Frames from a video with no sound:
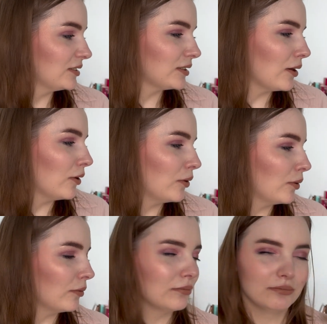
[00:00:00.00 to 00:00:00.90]

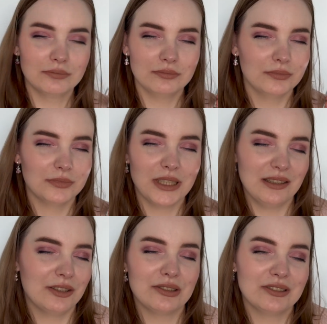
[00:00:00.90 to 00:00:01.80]
So
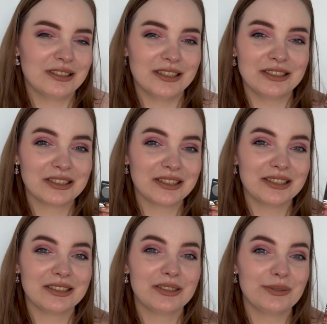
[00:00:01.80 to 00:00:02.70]
I don't think
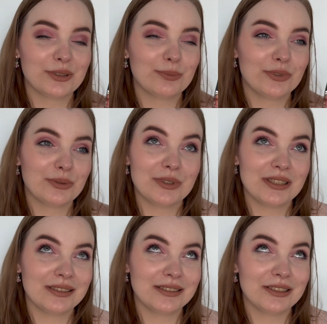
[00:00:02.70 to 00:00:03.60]
it will be
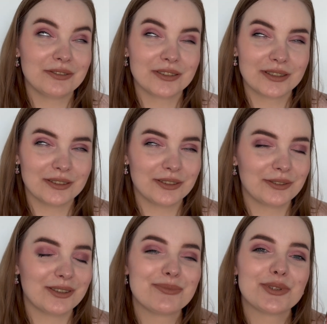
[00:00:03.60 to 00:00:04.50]
really difficult
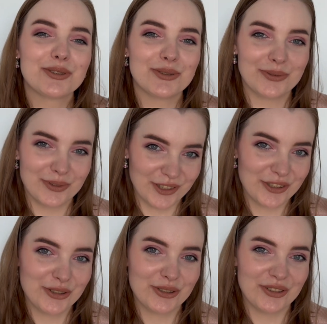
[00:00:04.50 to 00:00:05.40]
for me to
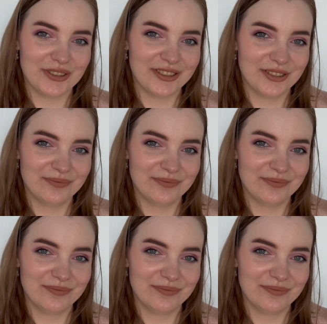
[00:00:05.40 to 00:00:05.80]
finish it.